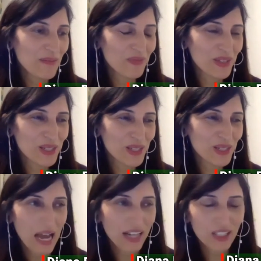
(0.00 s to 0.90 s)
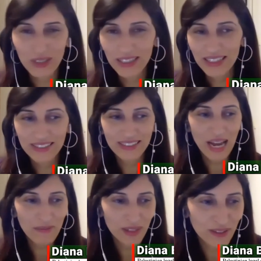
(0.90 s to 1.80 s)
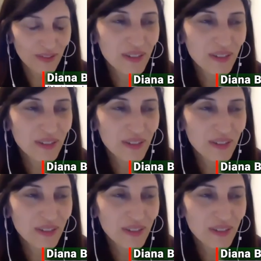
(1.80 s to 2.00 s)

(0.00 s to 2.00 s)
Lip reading: This is back during the time of